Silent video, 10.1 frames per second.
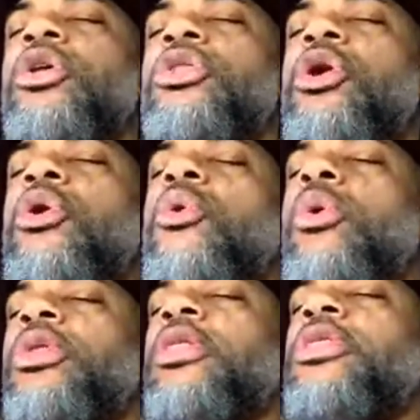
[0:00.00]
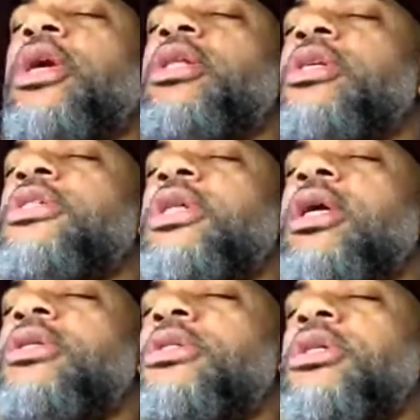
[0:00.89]
The only thing that
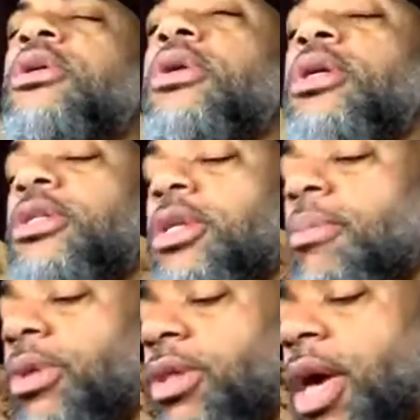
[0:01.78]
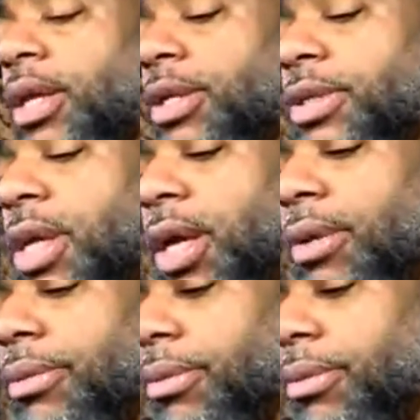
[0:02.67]
stands still is something that is dead.